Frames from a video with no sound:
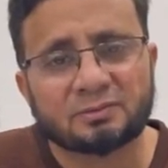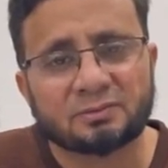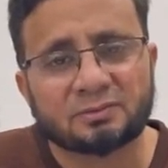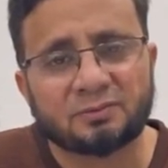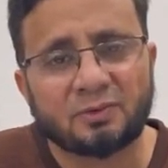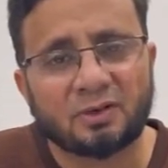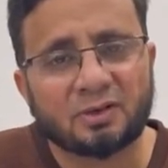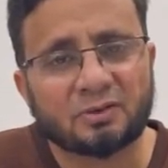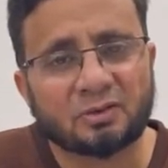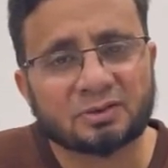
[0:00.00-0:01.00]

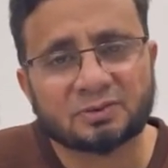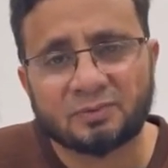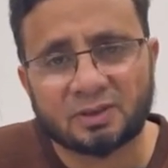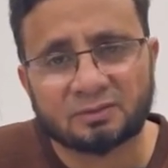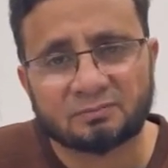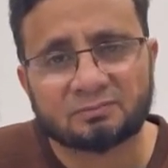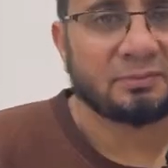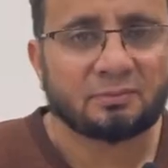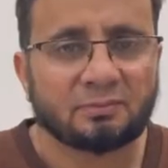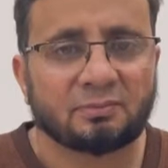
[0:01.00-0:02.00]
for task 1.
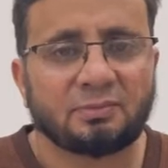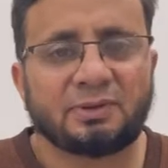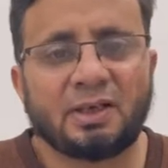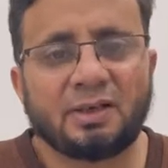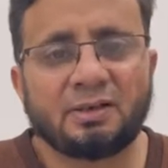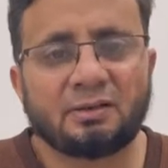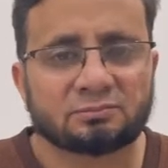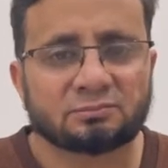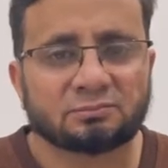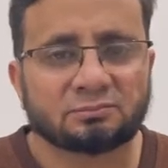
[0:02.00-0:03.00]
Then,
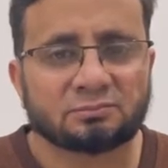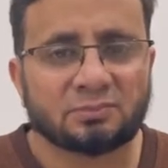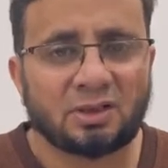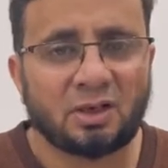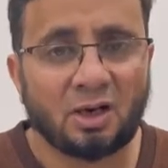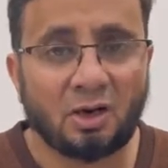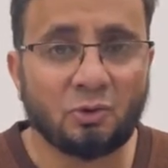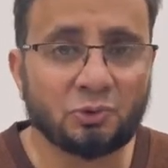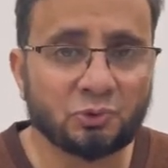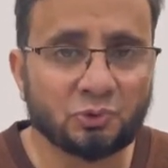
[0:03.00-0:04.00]

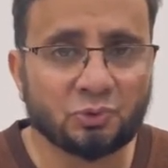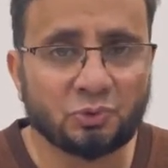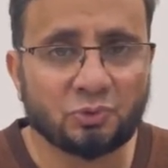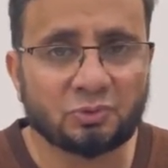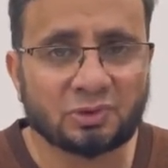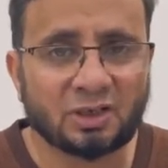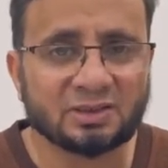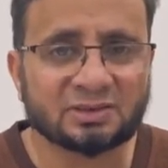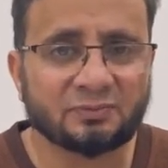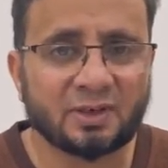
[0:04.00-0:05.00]
how to do
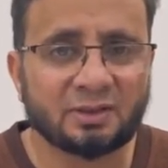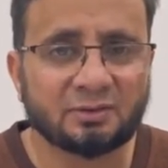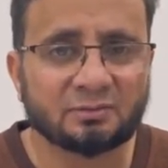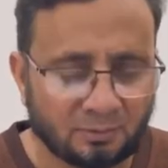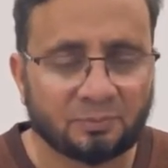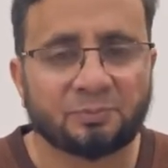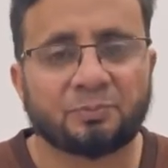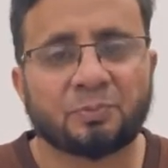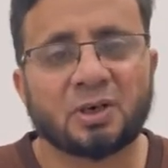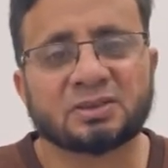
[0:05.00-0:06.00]
task 1,
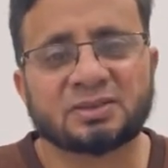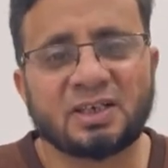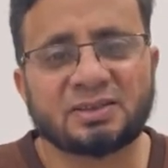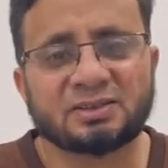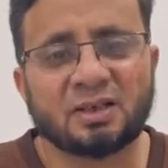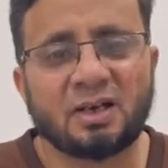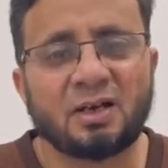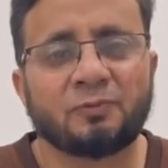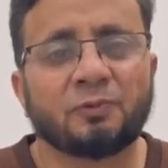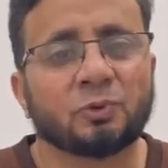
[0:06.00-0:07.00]
process
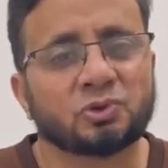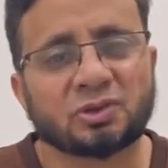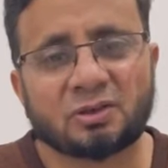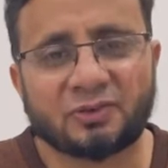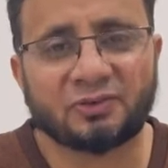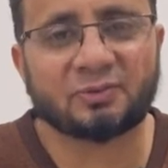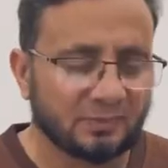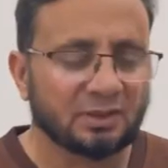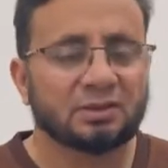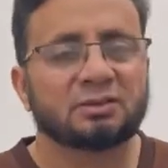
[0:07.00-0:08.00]
and flowcharts.
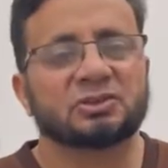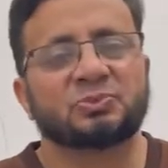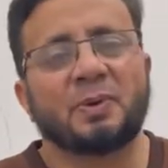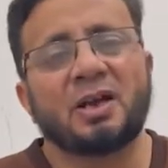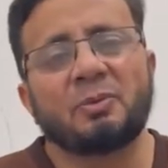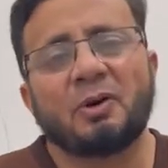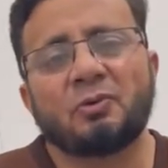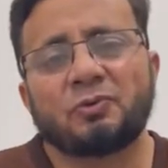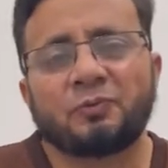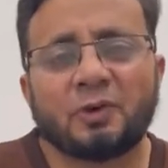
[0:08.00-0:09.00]
Spend
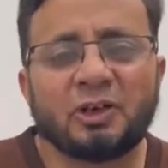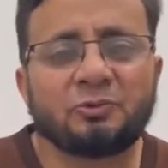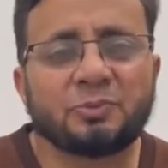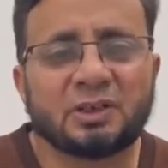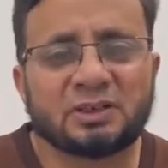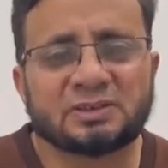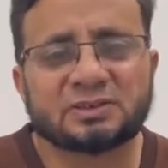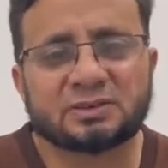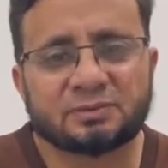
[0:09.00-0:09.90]
about 5 minutes